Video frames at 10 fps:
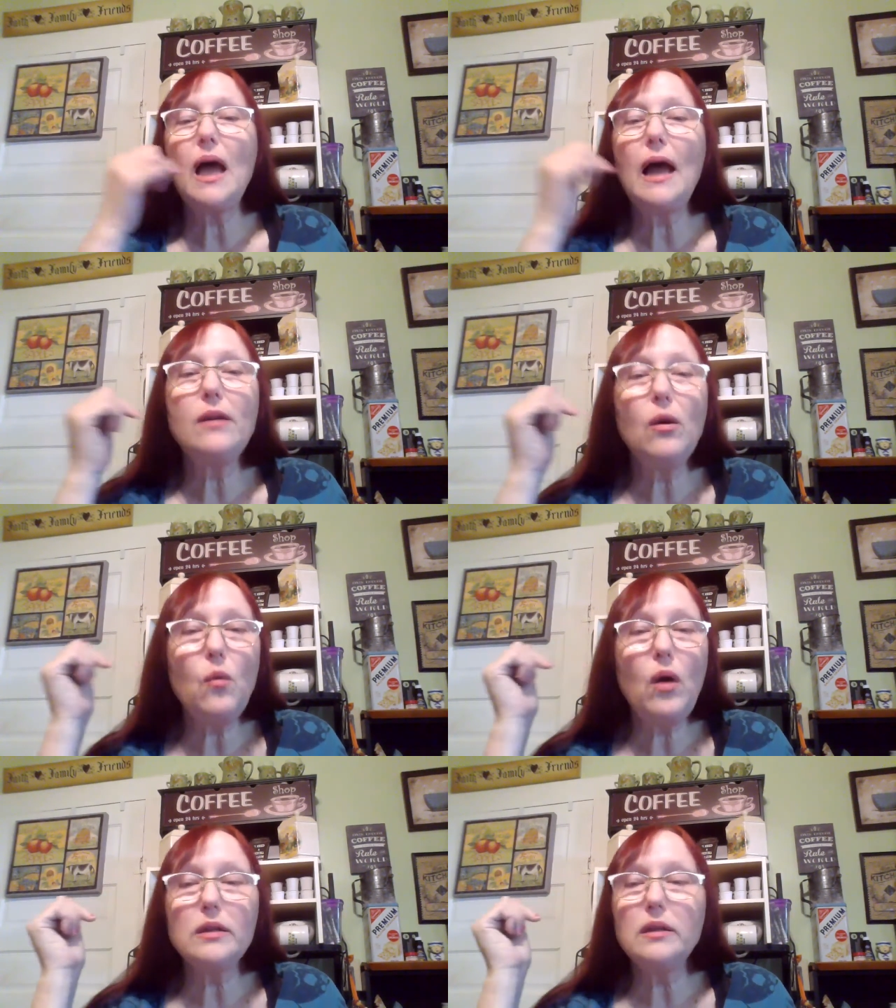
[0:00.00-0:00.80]
I don't
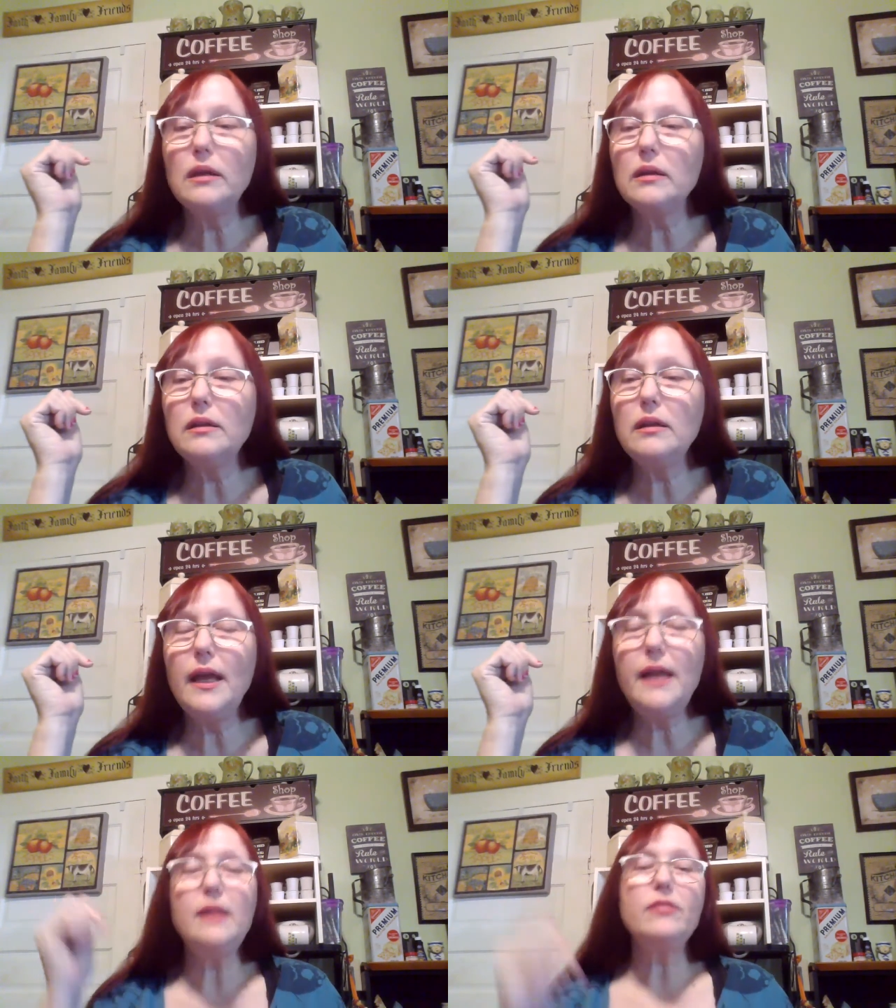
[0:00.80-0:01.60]
want
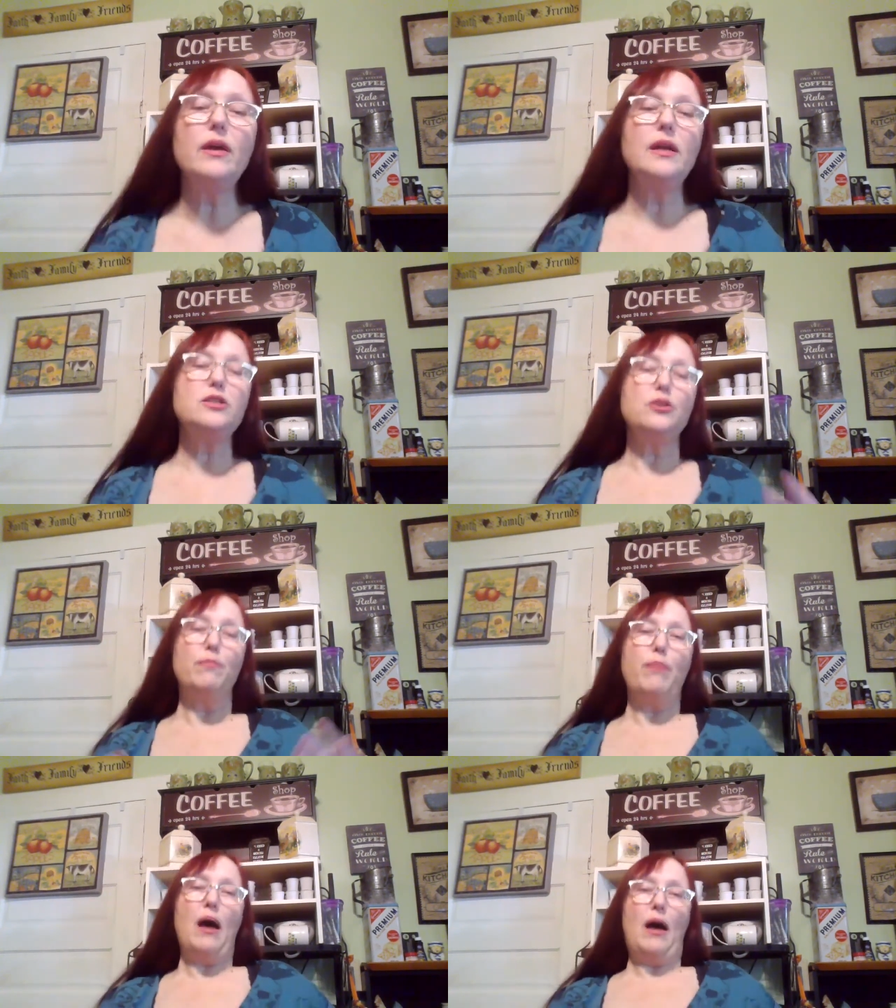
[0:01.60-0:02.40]
anything to
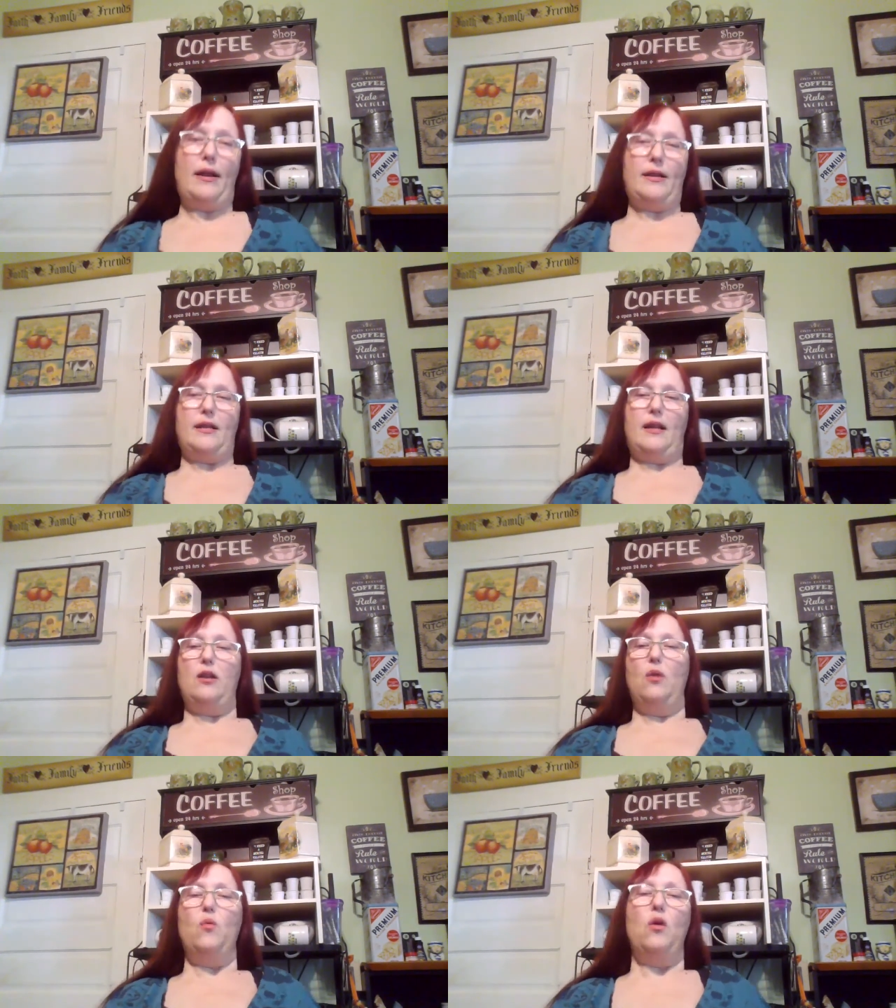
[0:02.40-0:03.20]
bind, and I
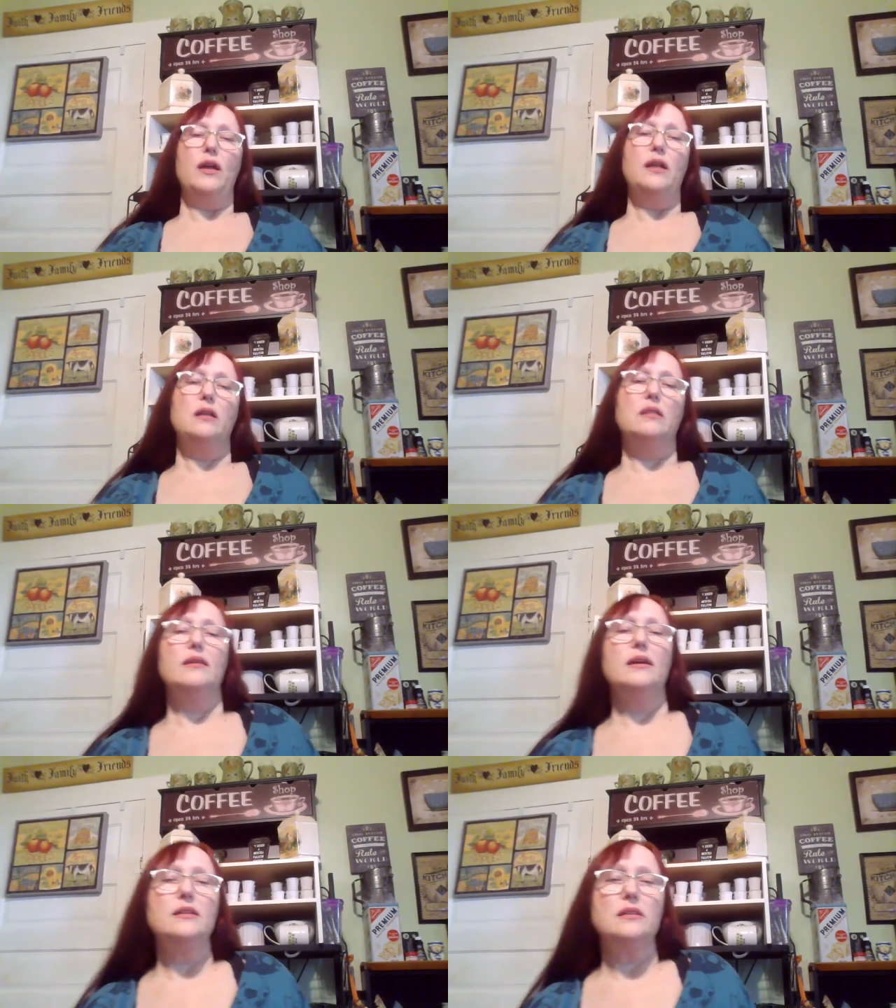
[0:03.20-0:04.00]
don't want
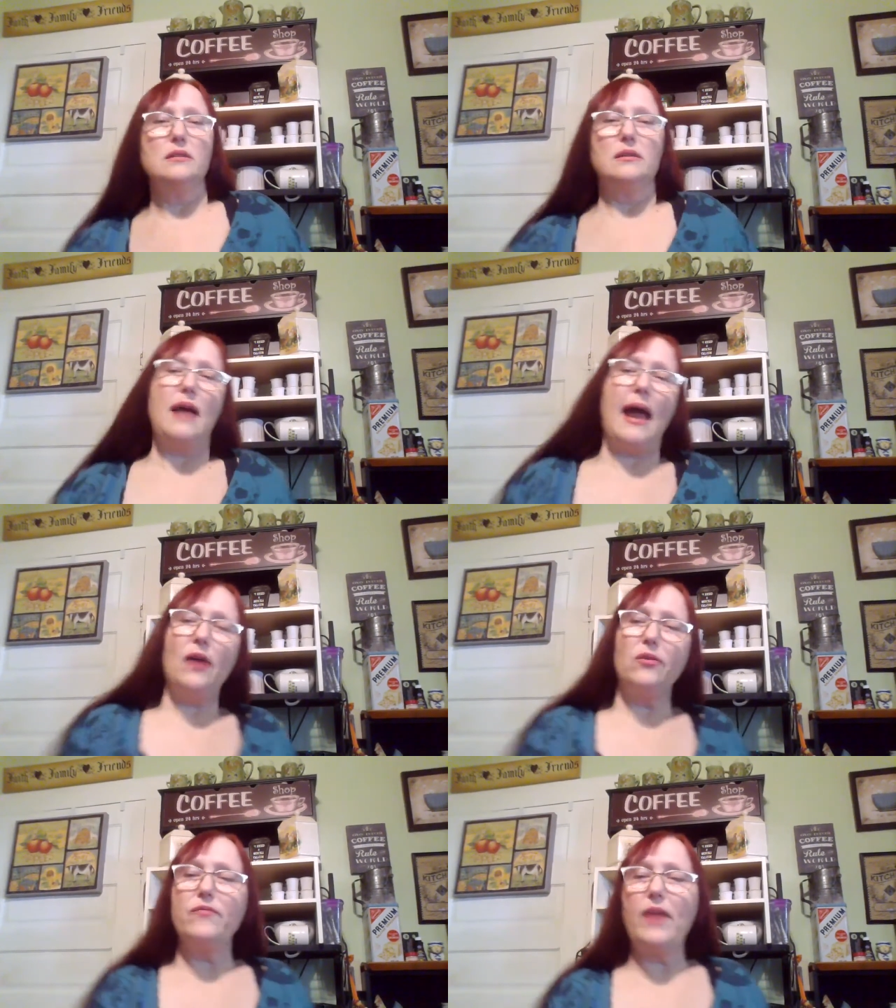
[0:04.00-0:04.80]
anything to
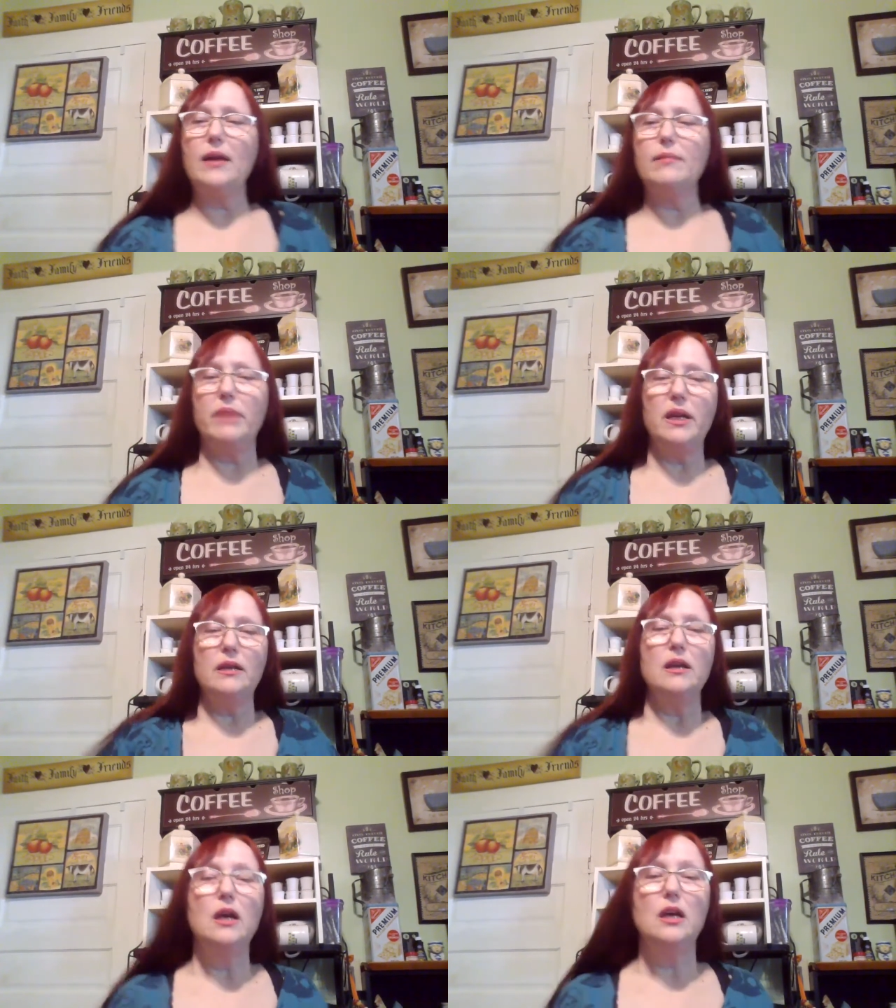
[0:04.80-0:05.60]
aggravate
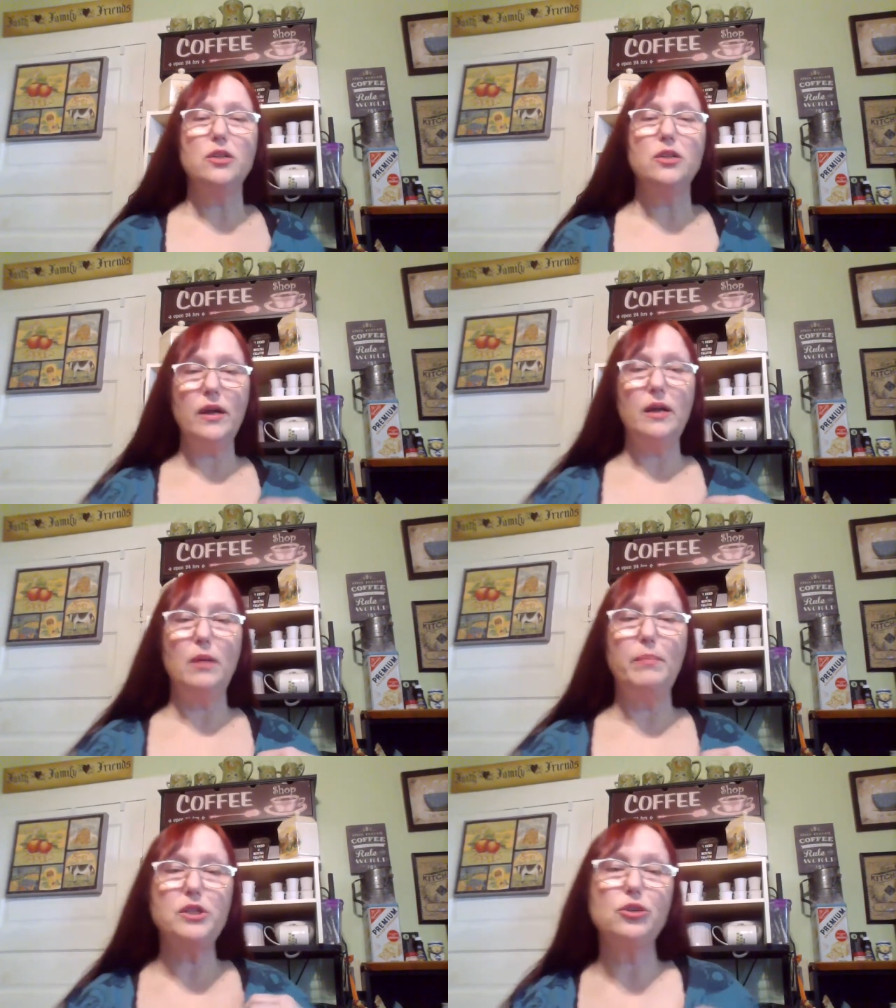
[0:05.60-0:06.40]
me. So I cut
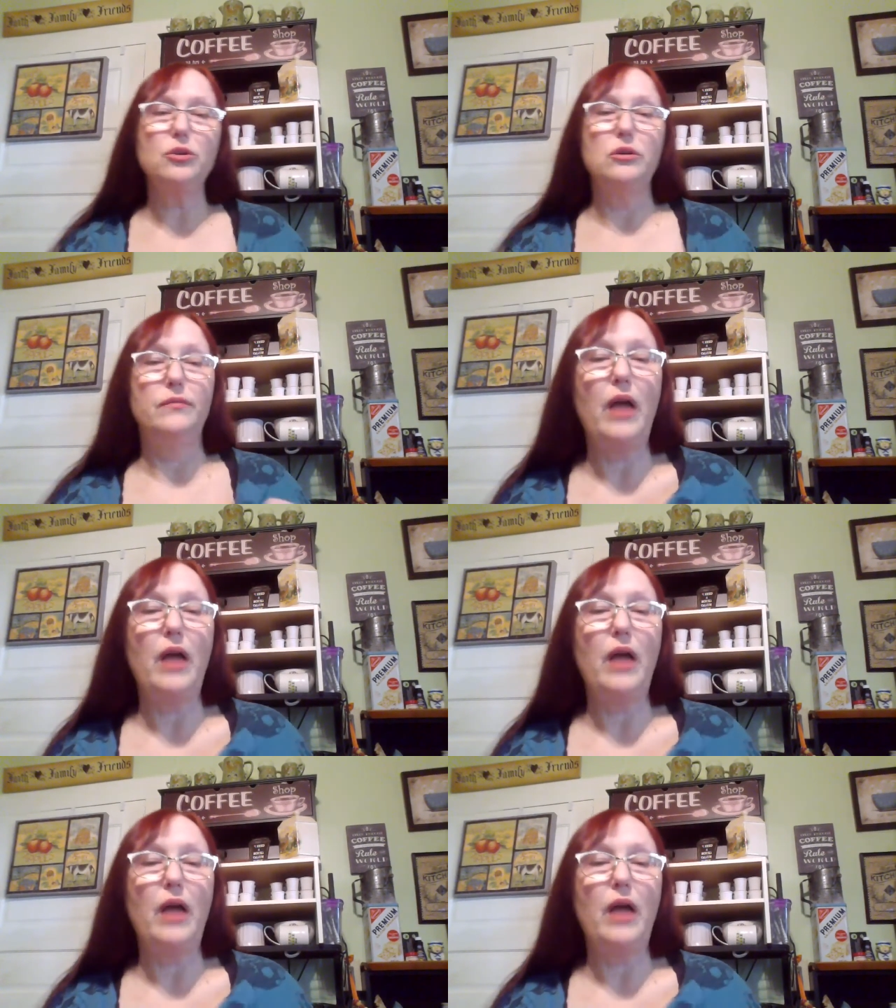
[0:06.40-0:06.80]
up a shirt.